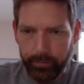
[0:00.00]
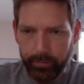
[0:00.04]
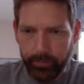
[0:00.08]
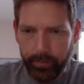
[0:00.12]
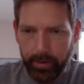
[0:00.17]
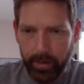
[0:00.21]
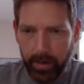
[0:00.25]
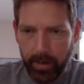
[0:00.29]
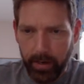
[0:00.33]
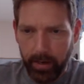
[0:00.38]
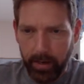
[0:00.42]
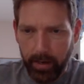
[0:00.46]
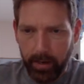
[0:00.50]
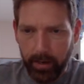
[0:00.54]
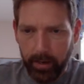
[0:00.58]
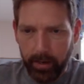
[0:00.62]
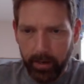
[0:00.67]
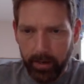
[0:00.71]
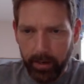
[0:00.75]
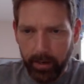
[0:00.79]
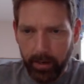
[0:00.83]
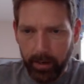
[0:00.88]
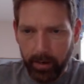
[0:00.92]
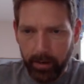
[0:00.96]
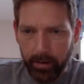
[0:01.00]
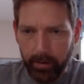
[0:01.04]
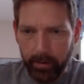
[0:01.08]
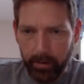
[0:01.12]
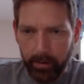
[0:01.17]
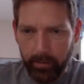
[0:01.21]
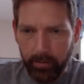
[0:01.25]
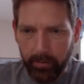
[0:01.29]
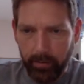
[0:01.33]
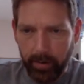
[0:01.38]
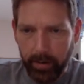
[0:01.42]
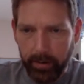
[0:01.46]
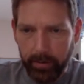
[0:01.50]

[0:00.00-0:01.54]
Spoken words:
and in the calculator we've got